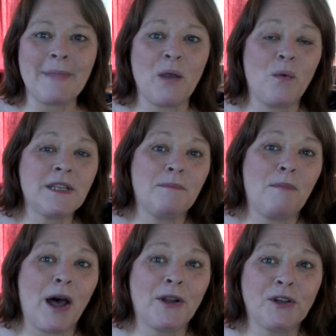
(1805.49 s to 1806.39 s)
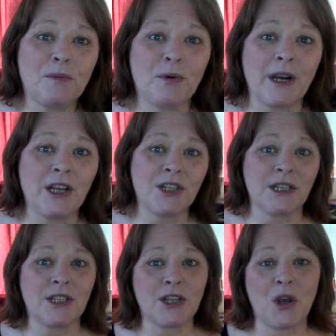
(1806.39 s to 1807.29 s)
it wasn't modeled or bridged,
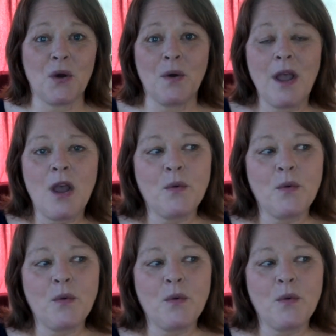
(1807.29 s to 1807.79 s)
and so